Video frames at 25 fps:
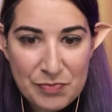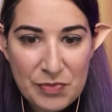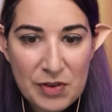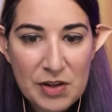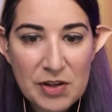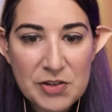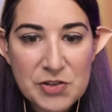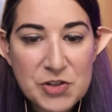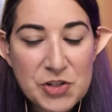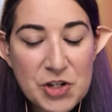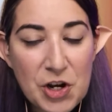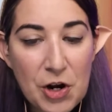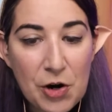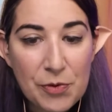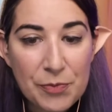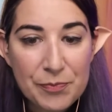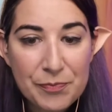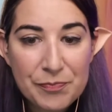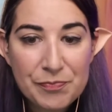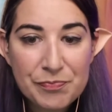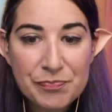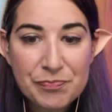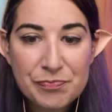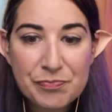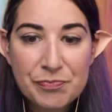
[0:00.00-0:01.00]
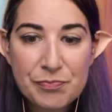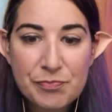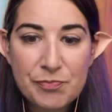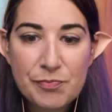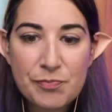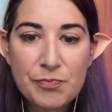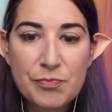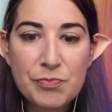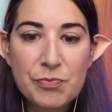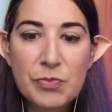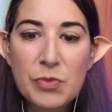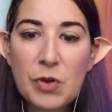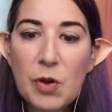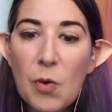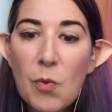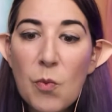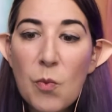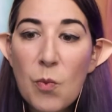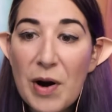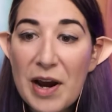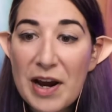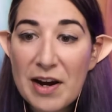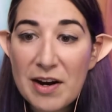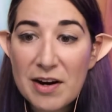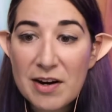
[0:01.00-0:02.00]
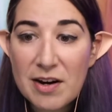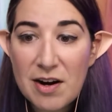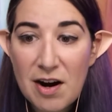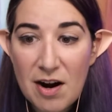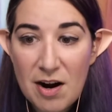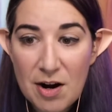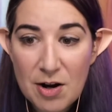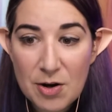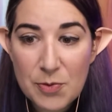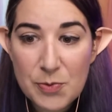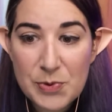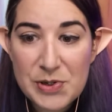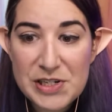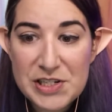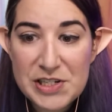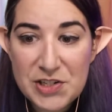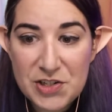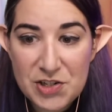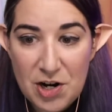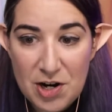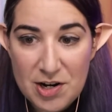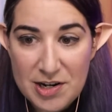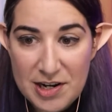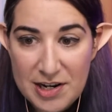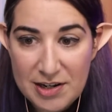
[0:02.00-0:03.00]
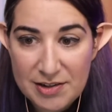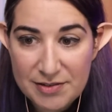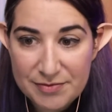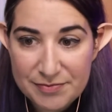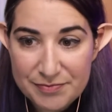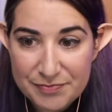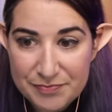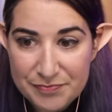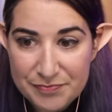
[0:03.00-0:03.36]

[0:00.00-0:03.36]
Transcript: So, where are we starting?